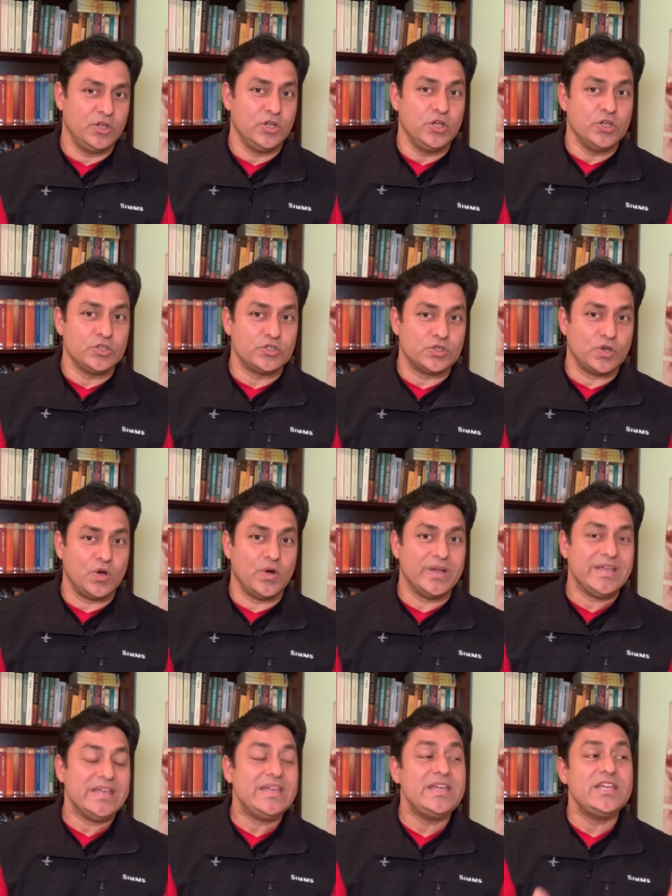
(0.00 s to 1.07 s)

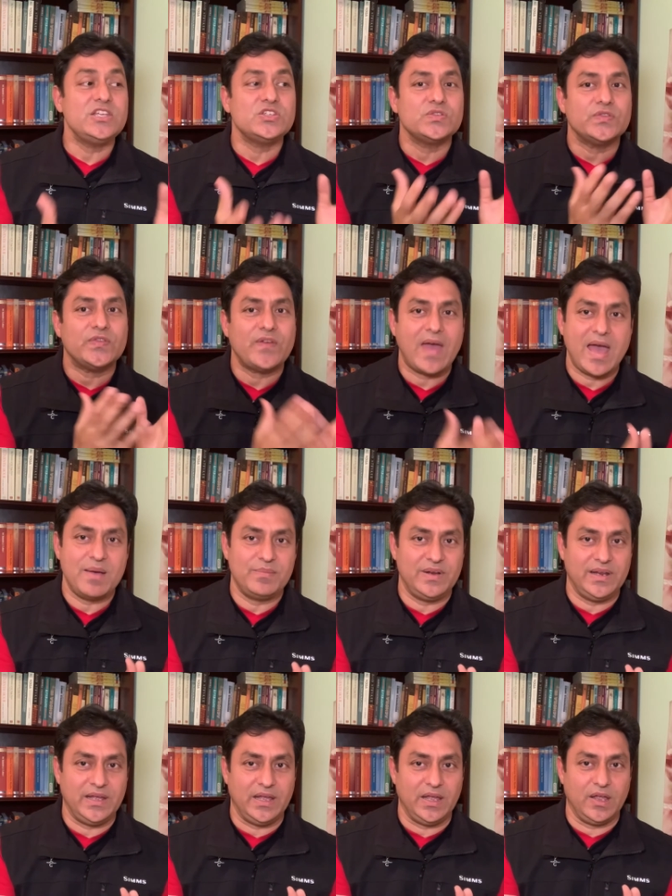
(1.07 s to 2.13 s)
So each
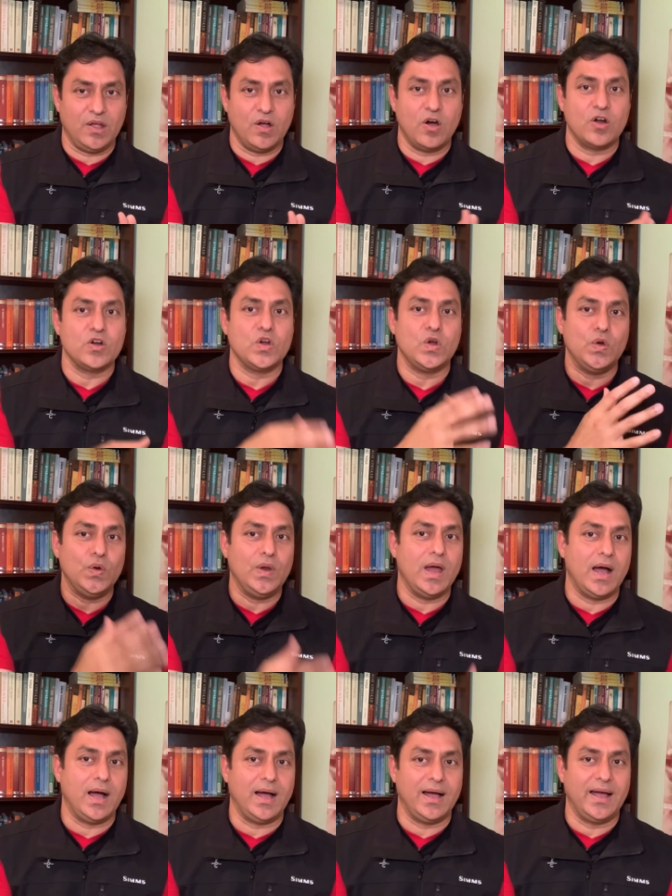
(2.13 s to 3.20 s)
family or
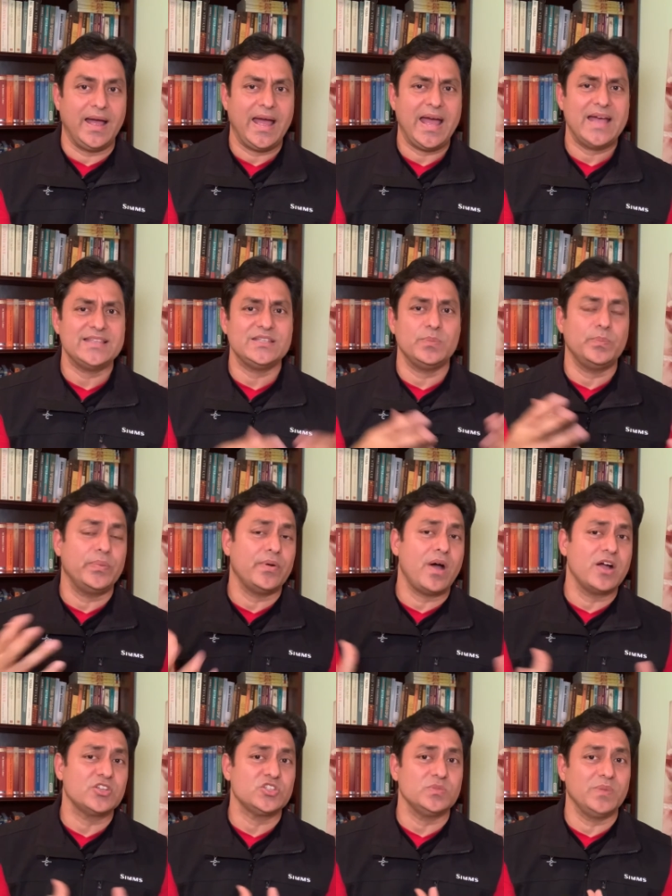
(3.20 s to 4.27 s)
Kula has
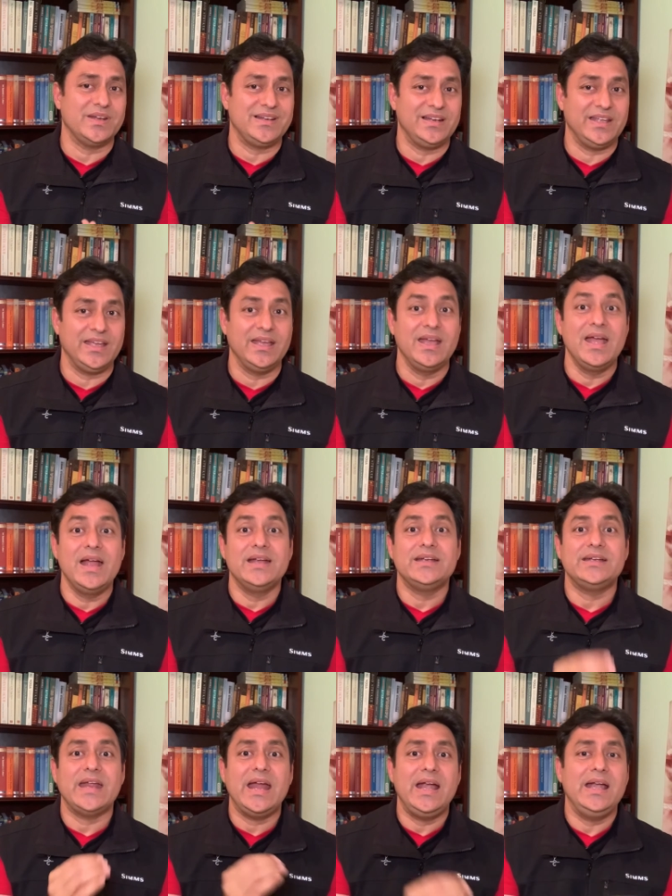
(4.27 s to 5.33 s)
approximately
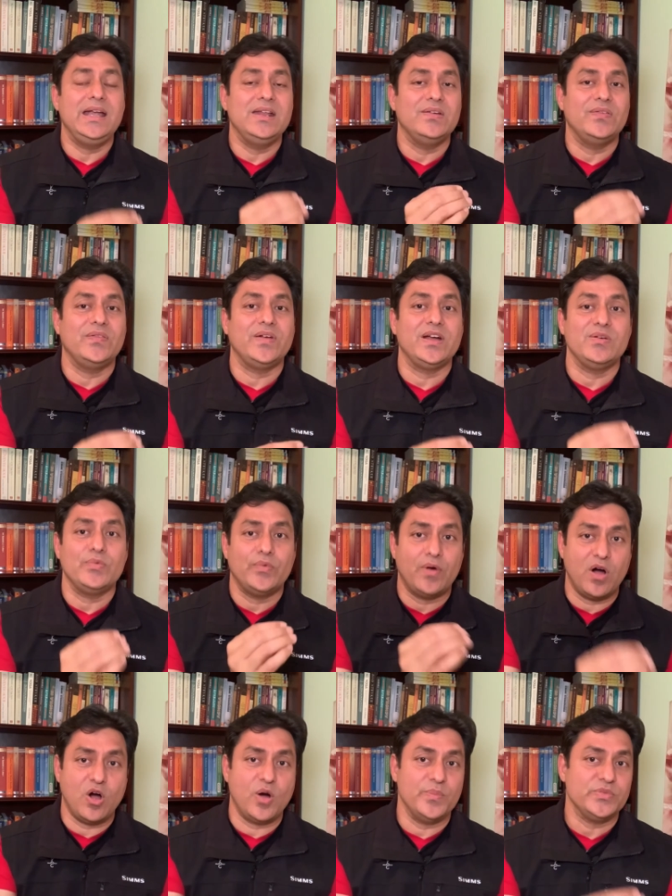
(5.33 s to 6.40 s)
10 different
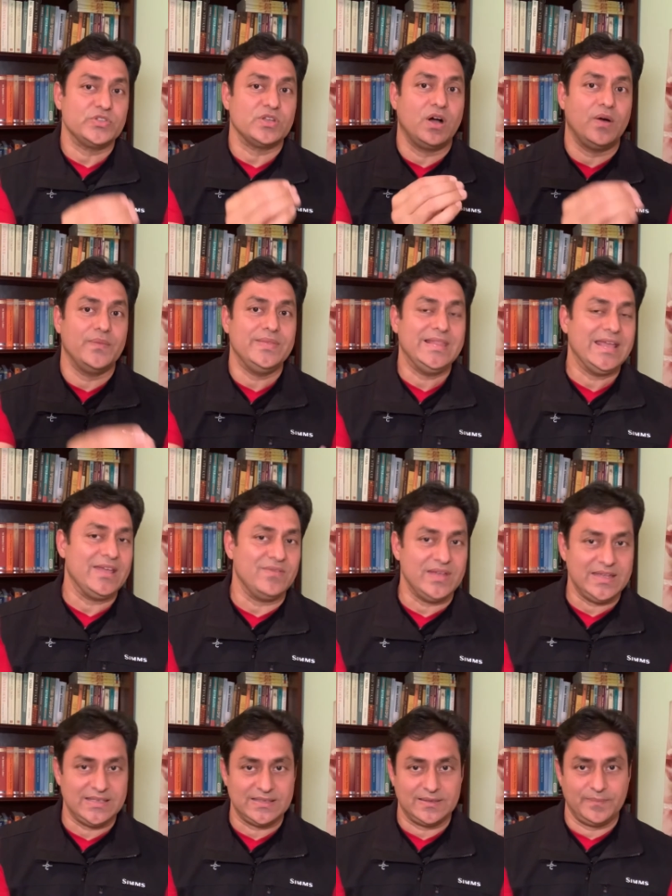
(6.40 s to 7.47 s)
forms of Devis.